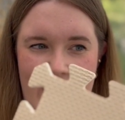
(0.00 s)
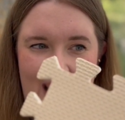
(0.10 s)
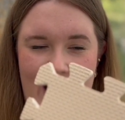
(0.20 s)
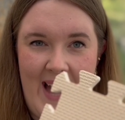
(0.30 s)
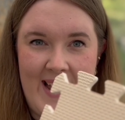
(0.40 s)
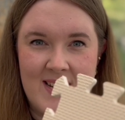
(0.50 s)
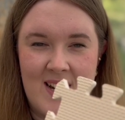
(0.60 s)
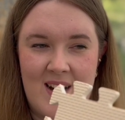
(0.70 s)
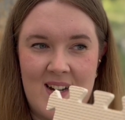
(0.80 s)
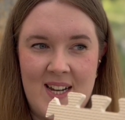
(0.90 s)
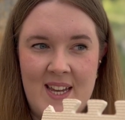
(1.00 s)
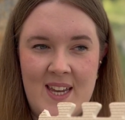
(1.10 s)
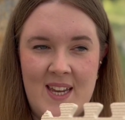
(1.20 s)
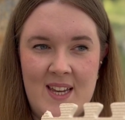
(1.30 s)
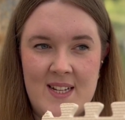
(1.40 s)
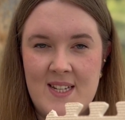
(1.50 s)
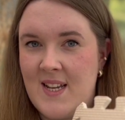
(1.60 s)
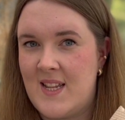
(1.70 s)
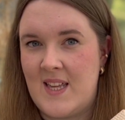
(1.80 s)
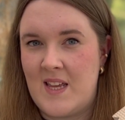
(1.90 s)
And I didn't
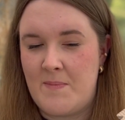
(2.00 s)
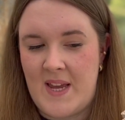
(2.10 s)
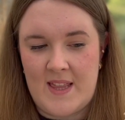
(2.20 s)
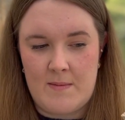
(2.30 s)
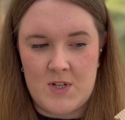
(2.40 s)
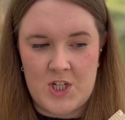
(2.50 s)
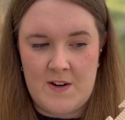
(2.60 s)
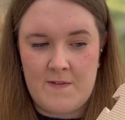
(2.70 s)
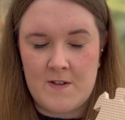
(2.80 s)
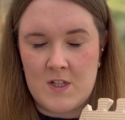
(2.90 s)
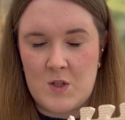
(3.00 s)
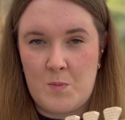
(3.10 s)
think they'd make that much difference,